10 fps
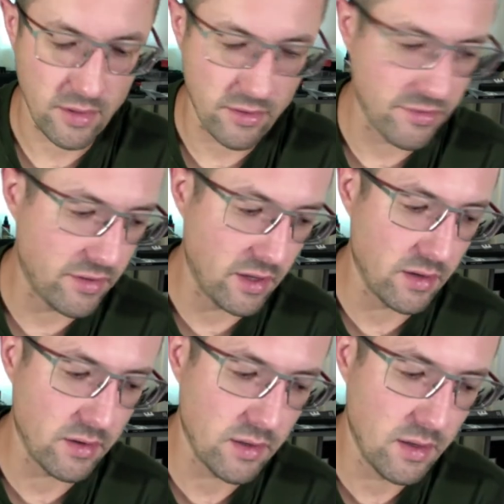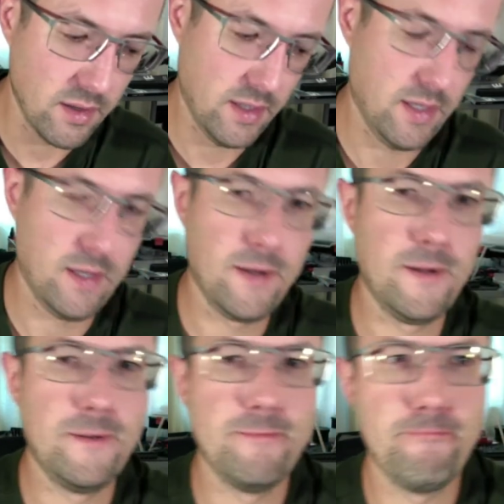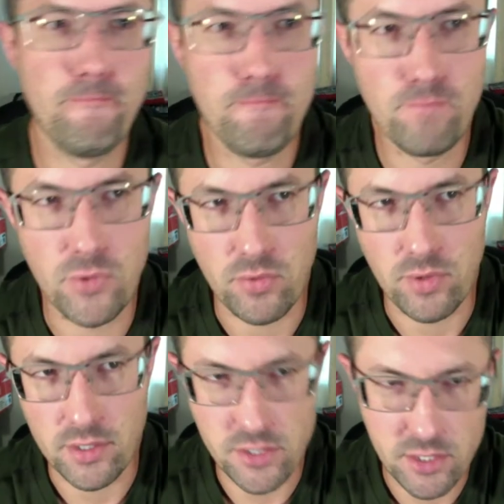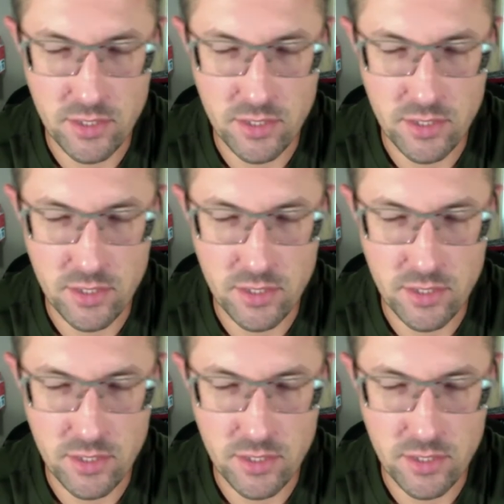understand the relationship